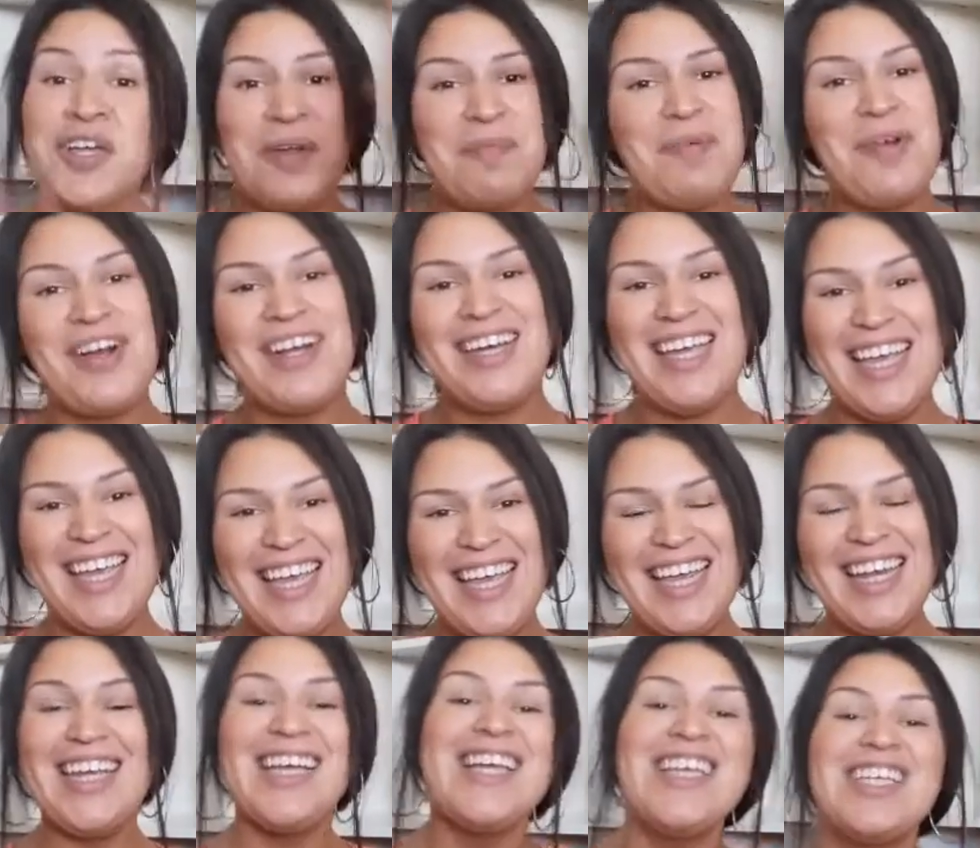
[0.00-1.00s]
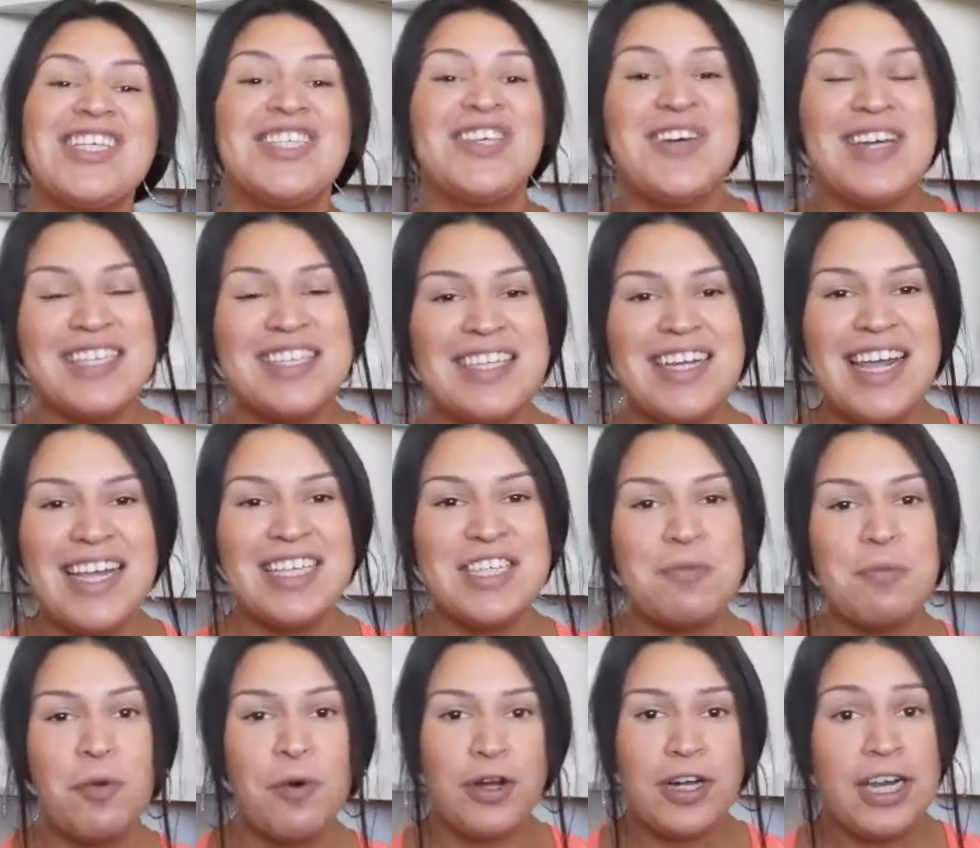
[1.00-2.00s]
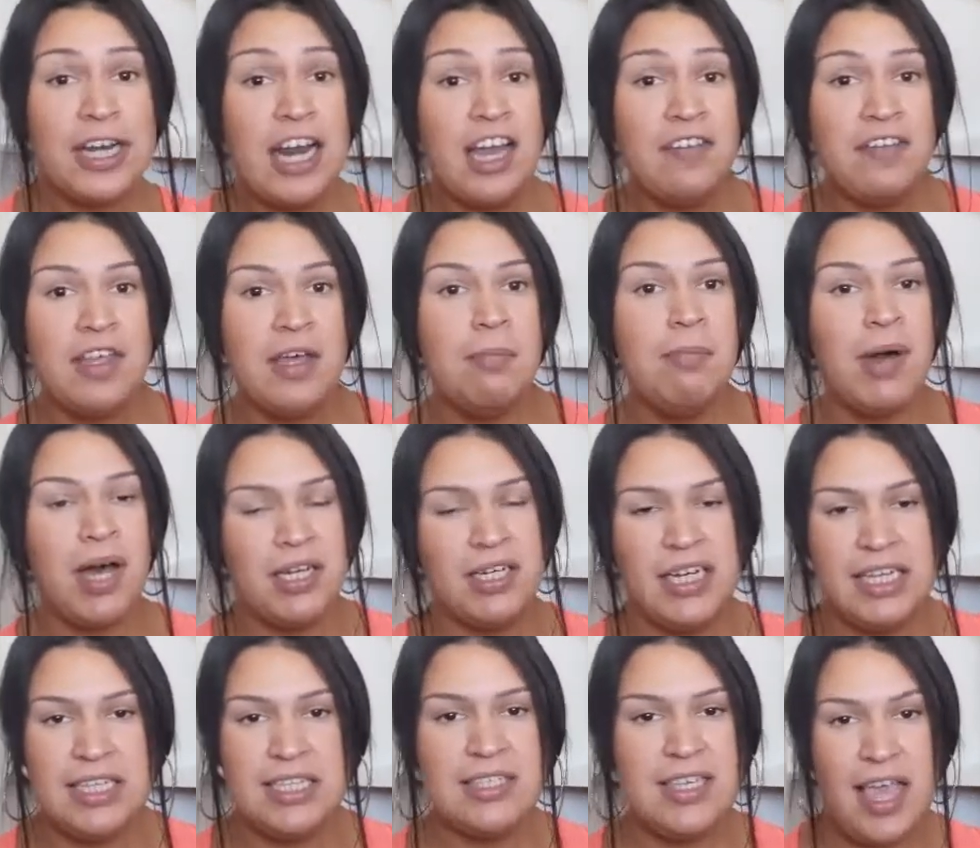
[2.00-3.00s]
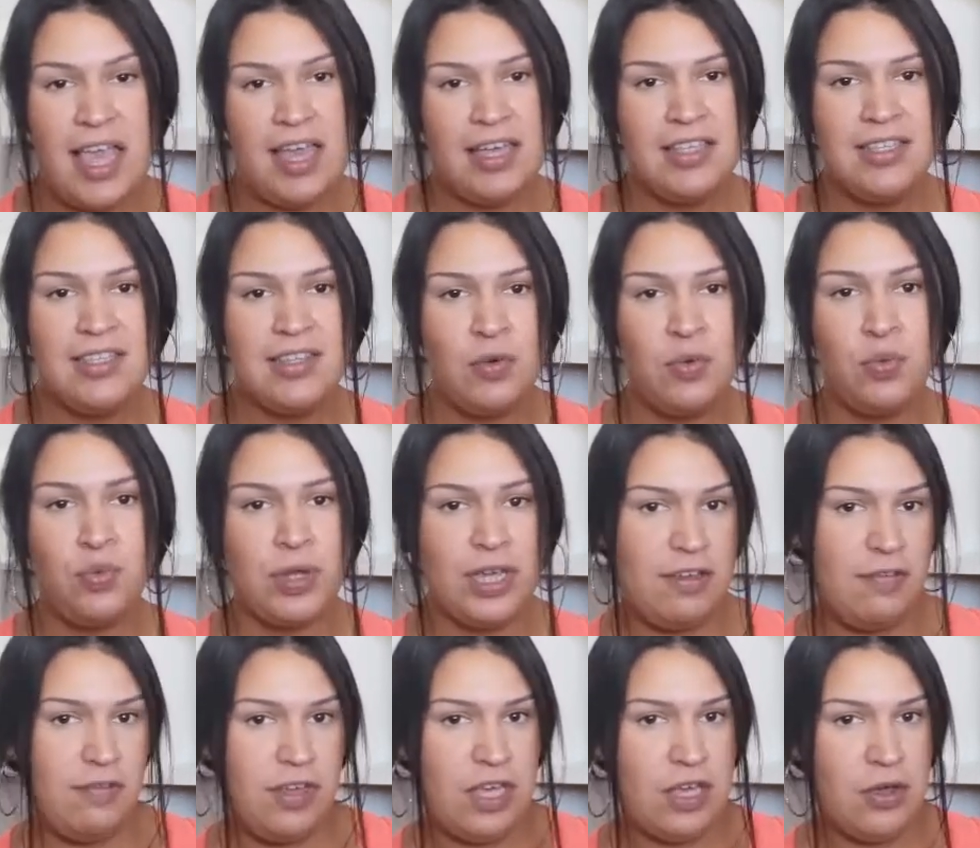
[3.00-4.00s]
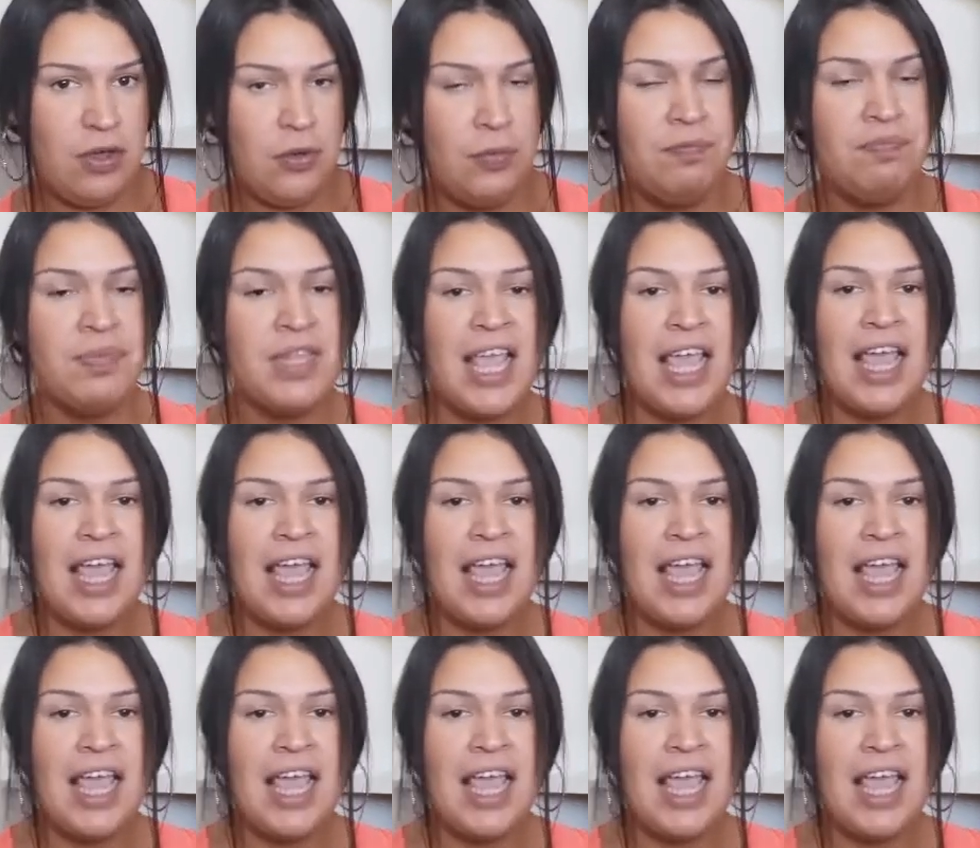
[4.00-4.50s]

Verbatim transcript: Good morning. So it's the next morning of the Bondi Sands review.